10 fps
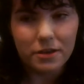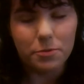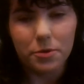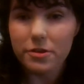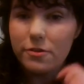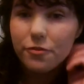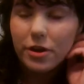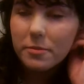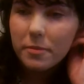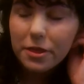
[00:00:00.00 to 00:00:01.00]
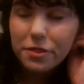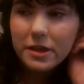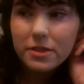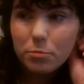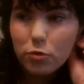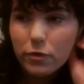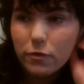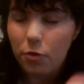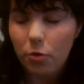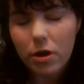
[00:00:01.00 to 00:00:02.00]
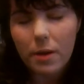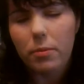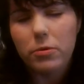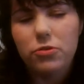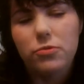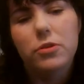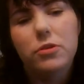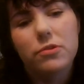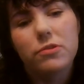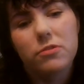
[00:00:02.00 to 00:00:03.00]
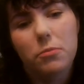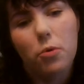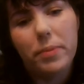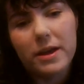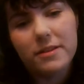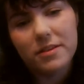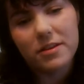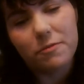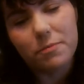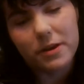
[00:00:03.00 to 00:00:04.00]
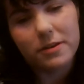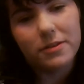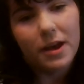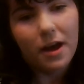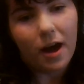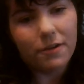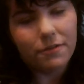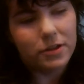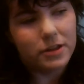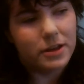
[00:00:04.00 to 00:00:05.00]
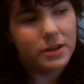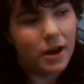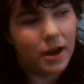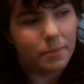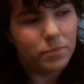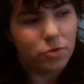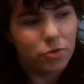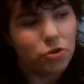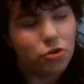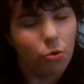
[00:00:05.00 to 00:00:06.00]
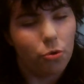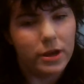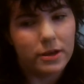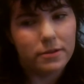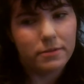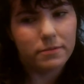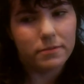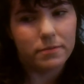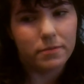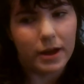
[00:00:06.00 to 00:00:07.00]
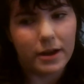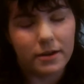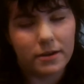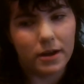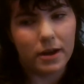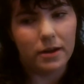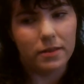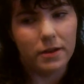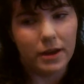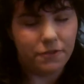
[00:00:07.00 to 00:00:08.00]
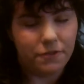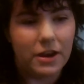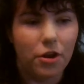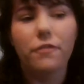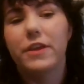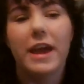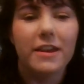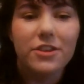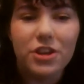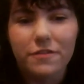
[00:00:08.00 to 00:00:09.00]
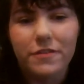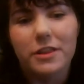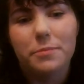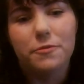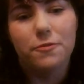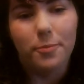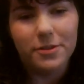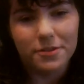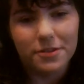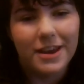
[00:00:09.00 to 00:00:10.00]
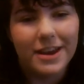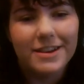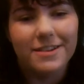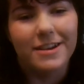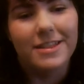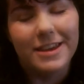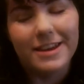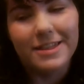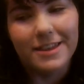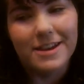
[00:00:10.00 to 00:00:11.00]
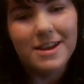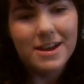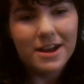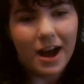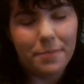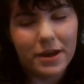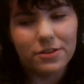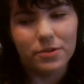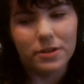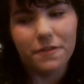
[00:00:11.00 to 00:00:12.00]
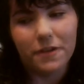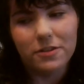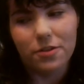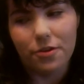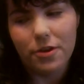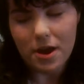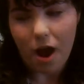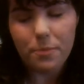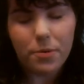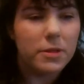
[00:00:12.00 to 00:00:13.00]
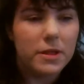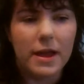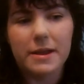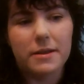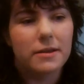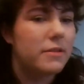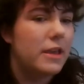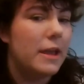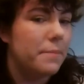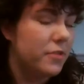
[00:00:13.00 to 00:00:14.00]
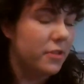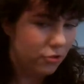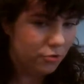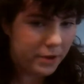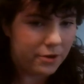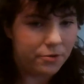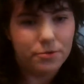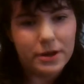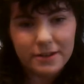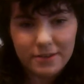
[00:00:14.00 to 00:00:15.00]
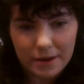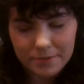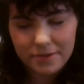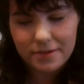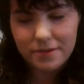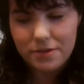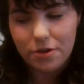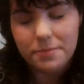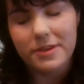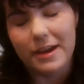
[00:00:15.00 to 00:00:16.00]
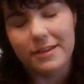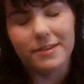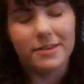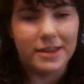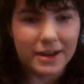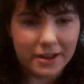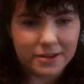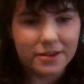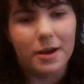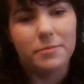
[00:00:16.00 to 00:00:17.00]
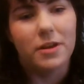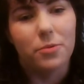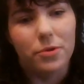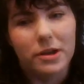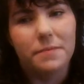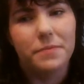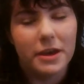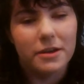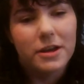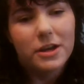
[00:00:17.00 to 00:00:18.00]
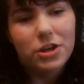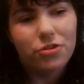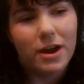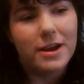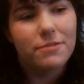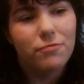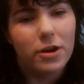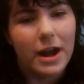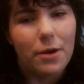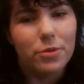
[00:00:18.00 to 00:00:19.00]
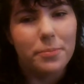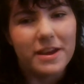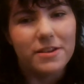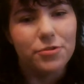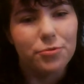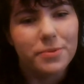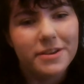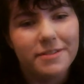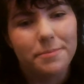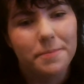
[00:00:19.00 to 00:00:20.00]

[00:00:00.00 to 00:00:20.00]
gives me all this freedom. I think that moving forward, I probably do want to do some more band stuff because I really do enjoy like feeding off the energy of other performers on stage, and I think that that's really fun. So I'll probably like keep the loop pedal in some circumstances, and then other times I want to try rocking out with a band a little bit.